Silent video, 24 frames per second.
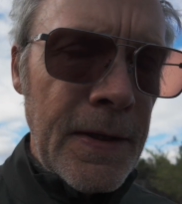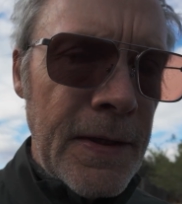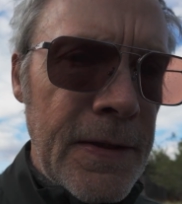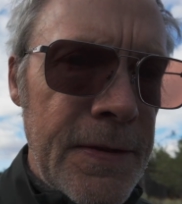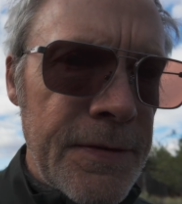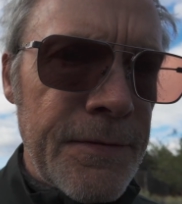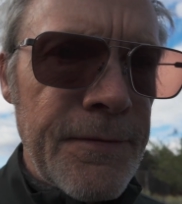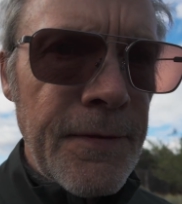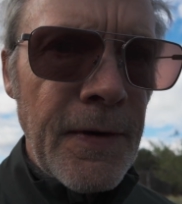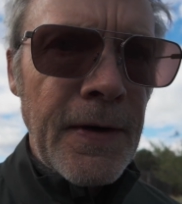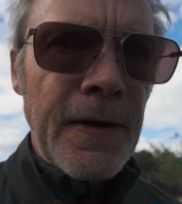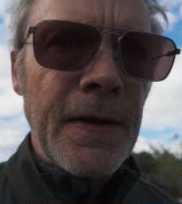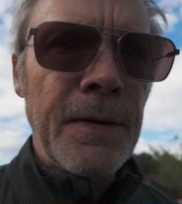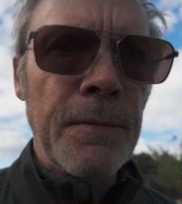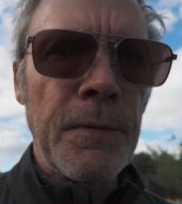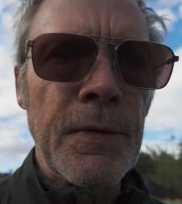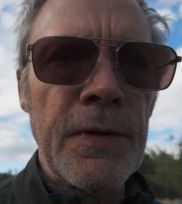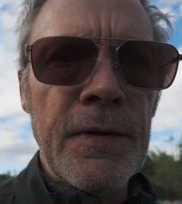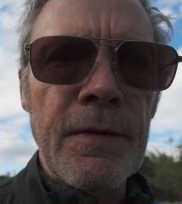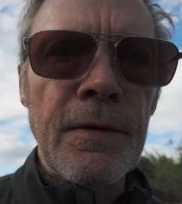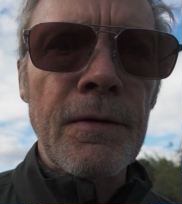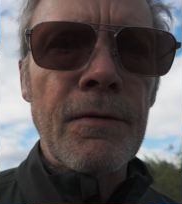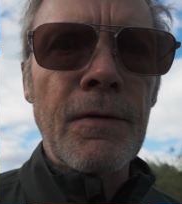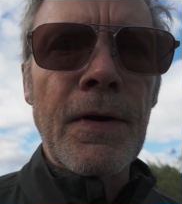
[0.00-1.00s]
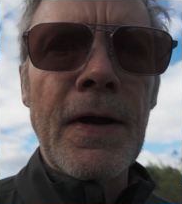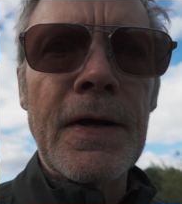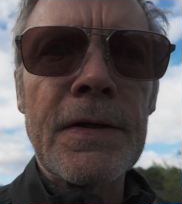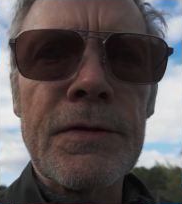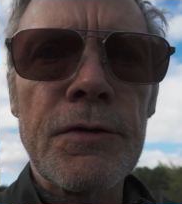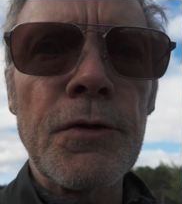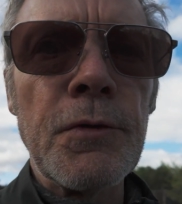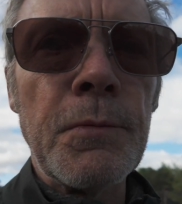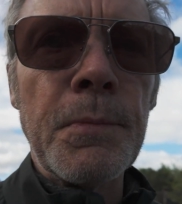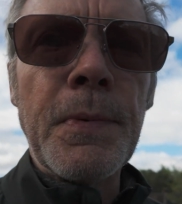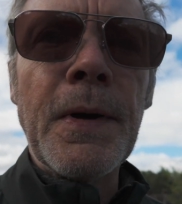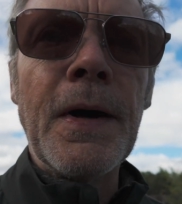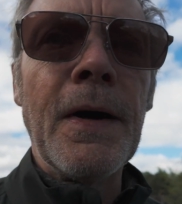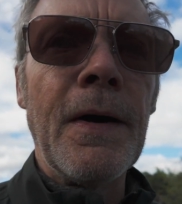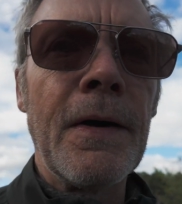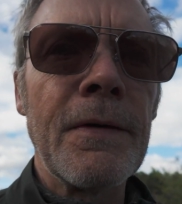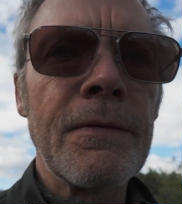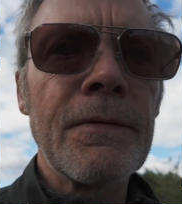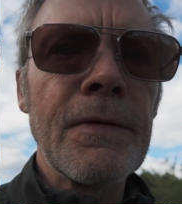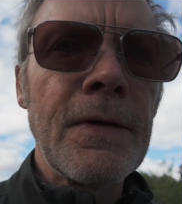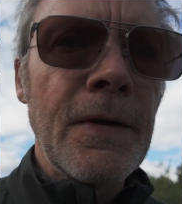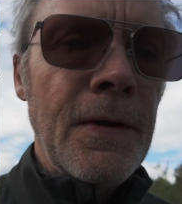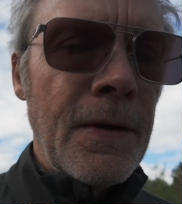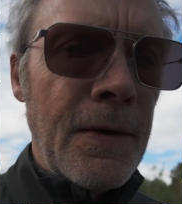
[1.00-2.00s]
It's funny with the gradual
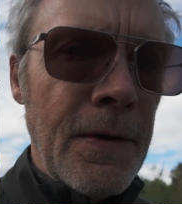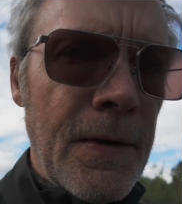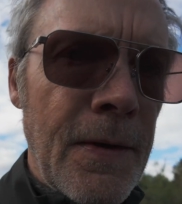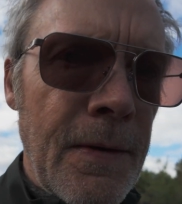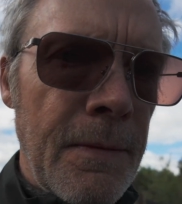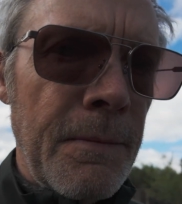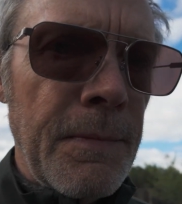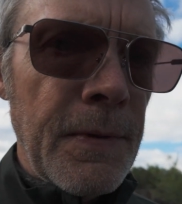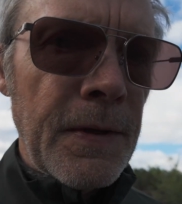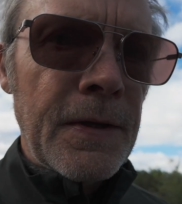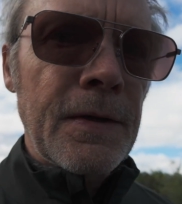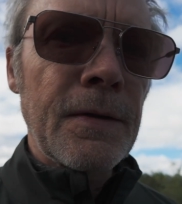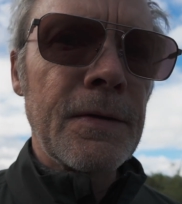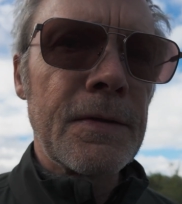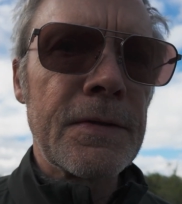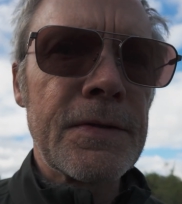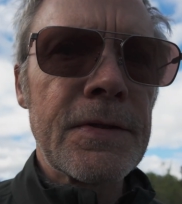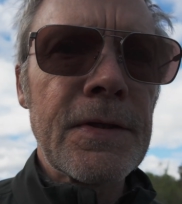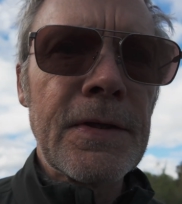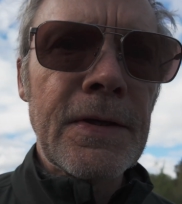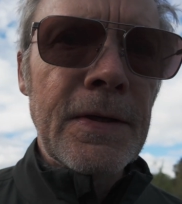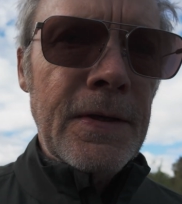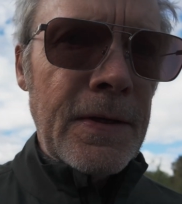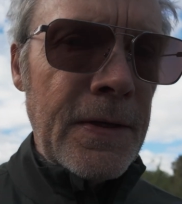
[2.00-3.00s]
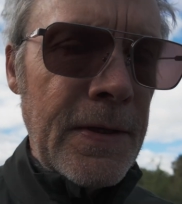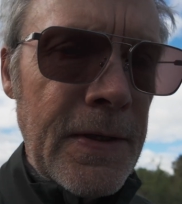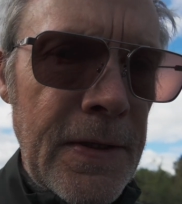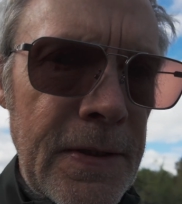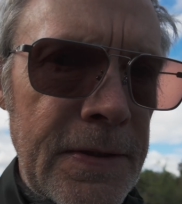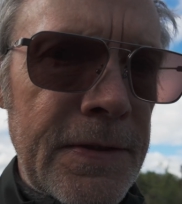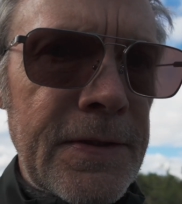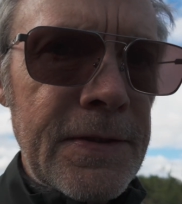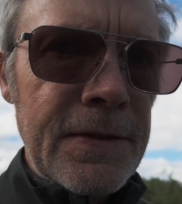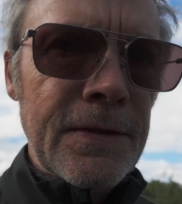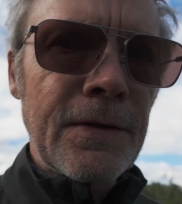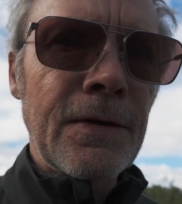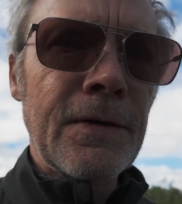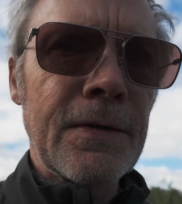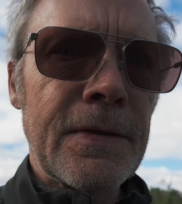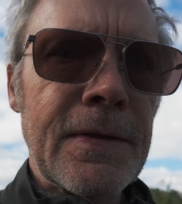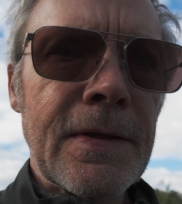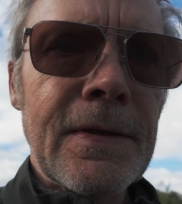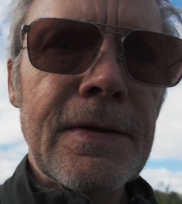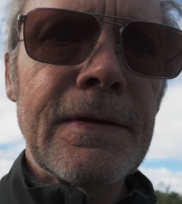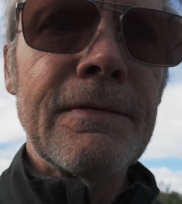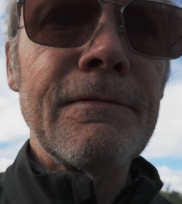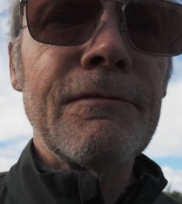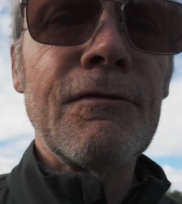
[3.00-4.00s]
path, because it's not
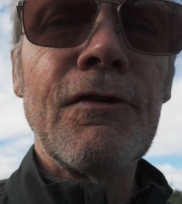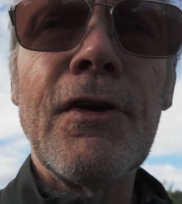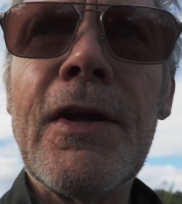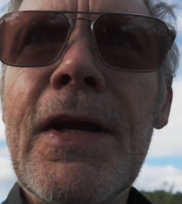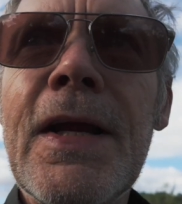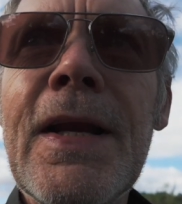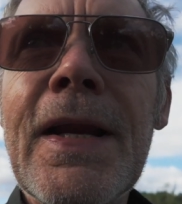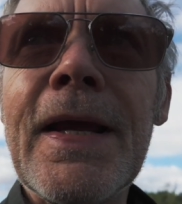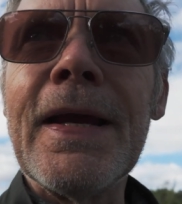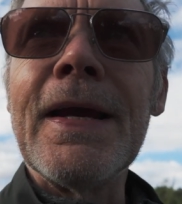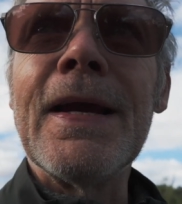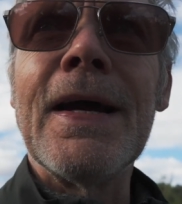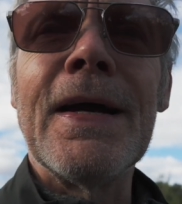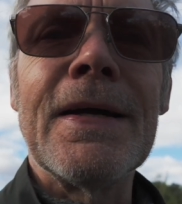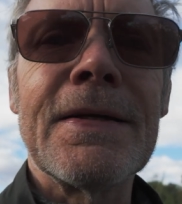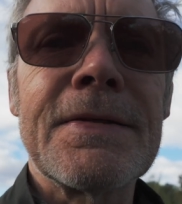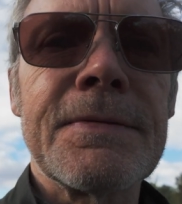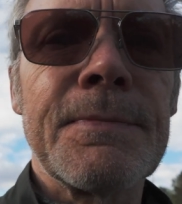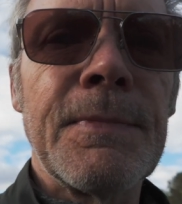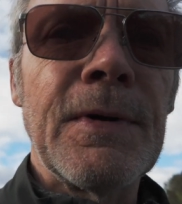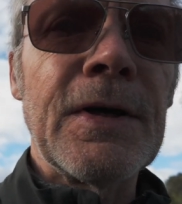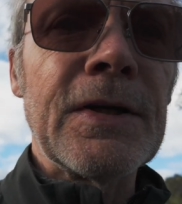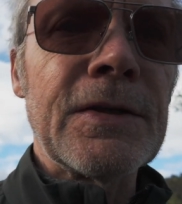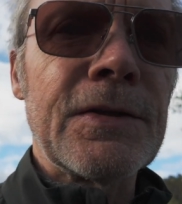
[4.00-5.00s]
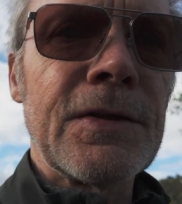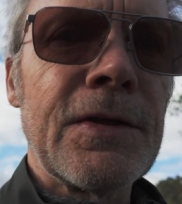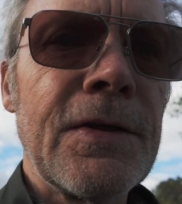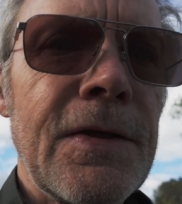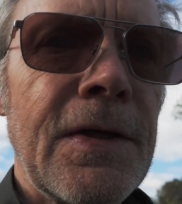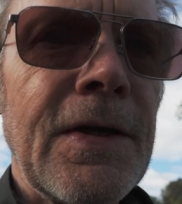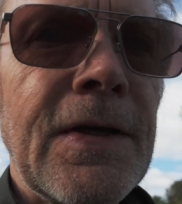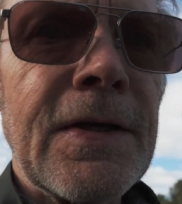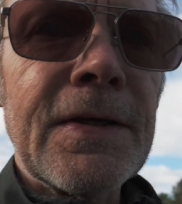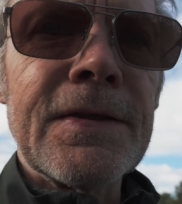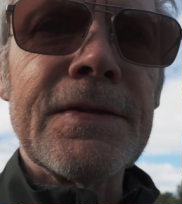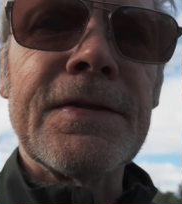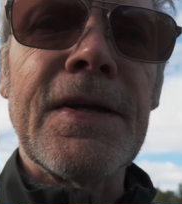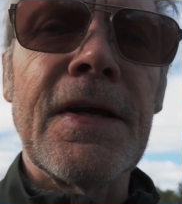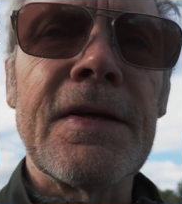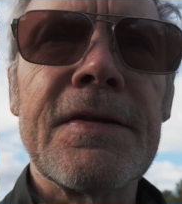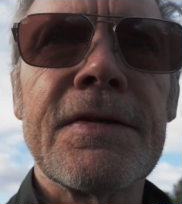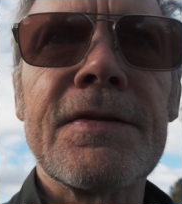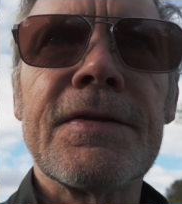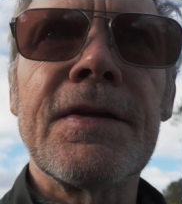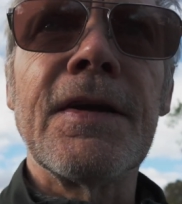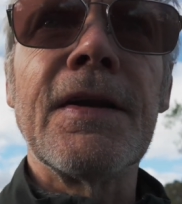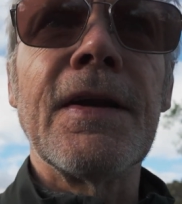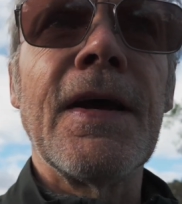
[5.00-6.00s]
really as much
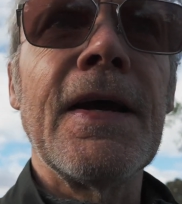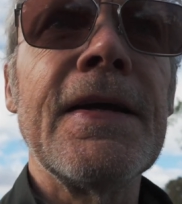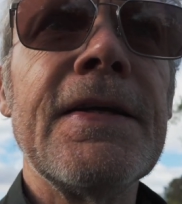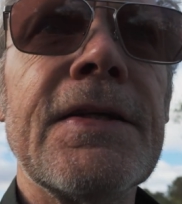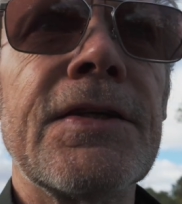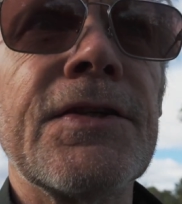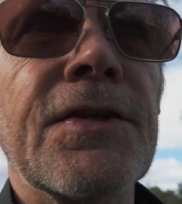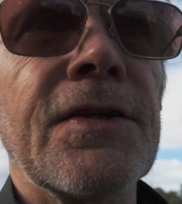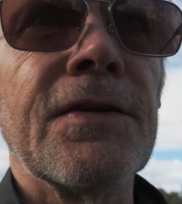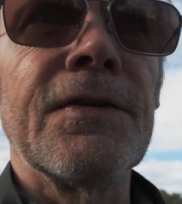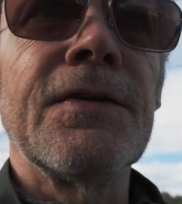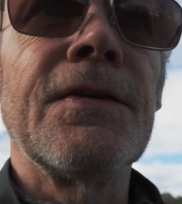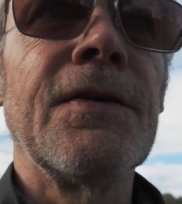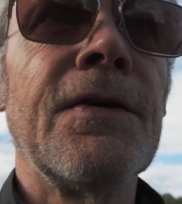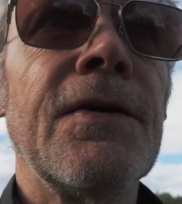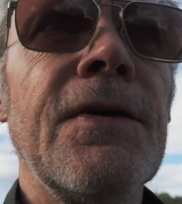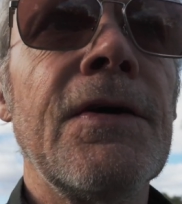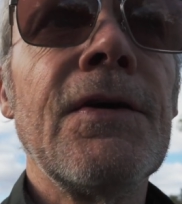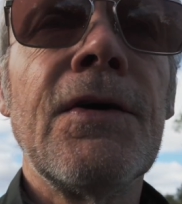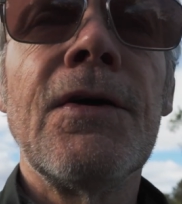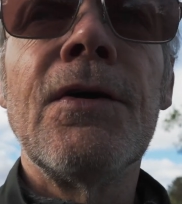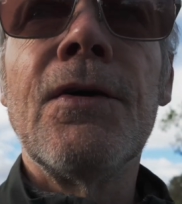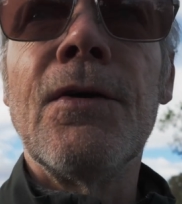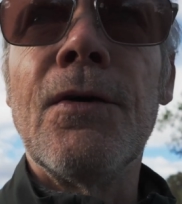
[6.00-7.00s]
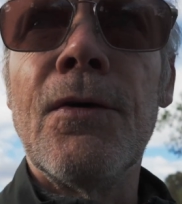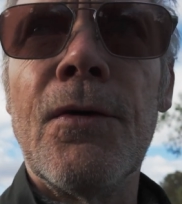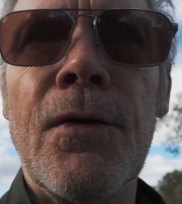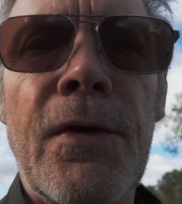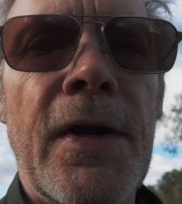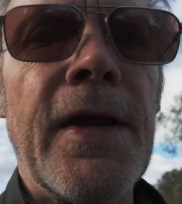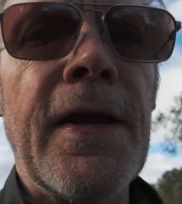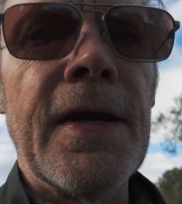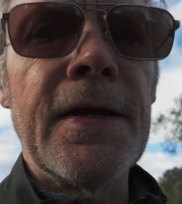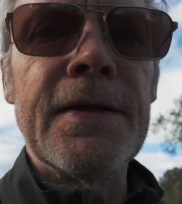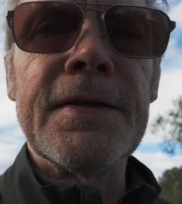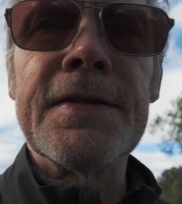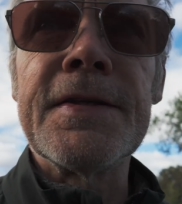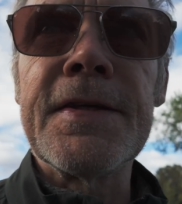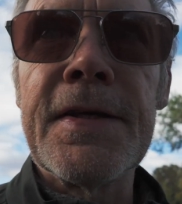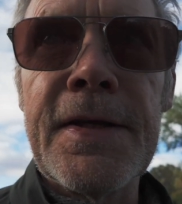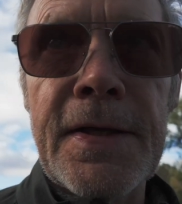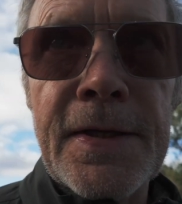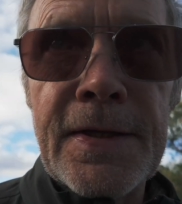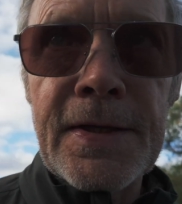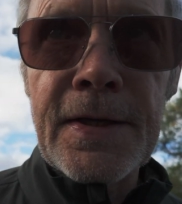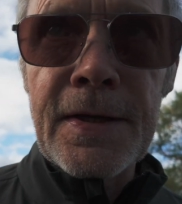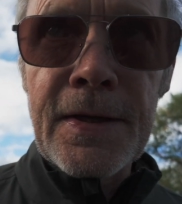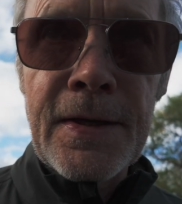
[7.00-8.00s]
destination
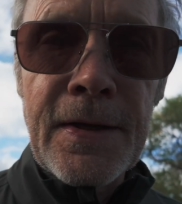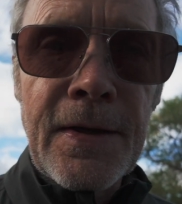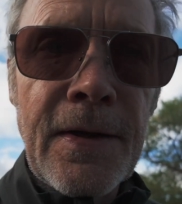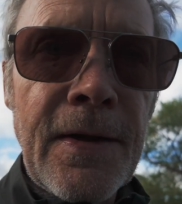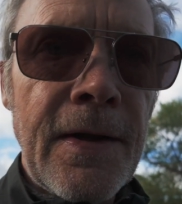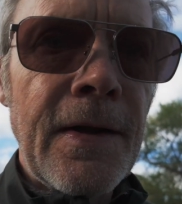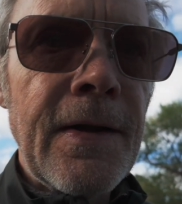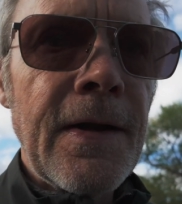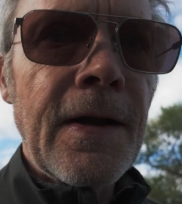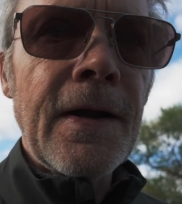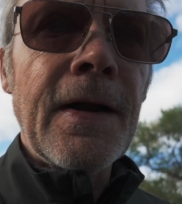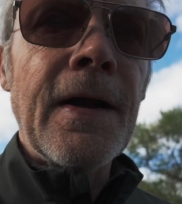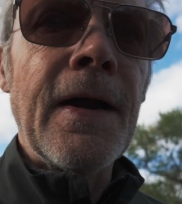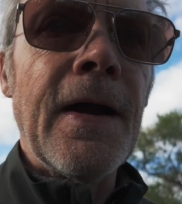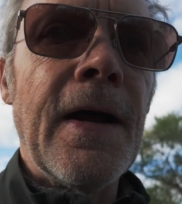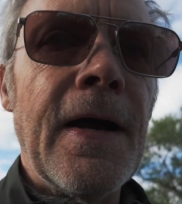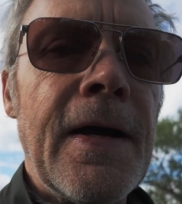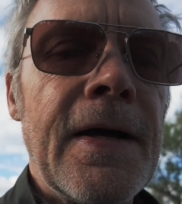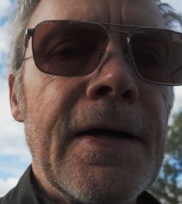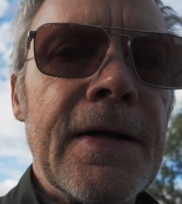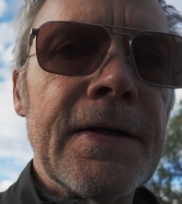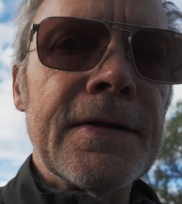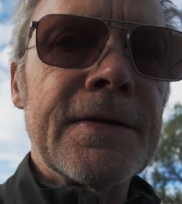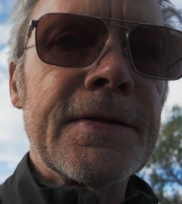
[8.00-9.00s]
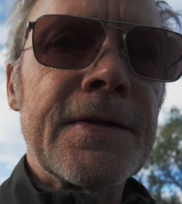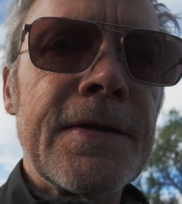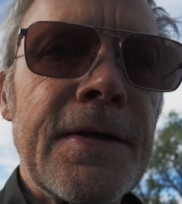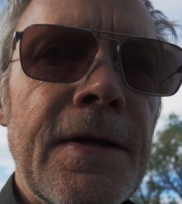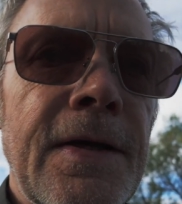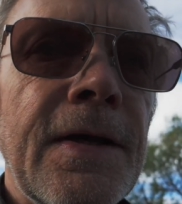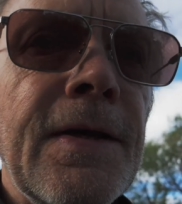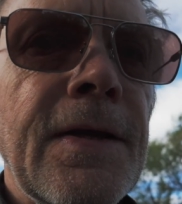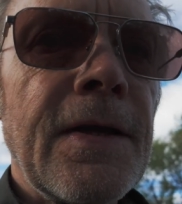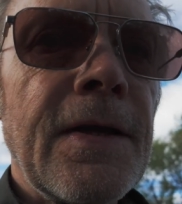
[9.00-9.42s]
oriented as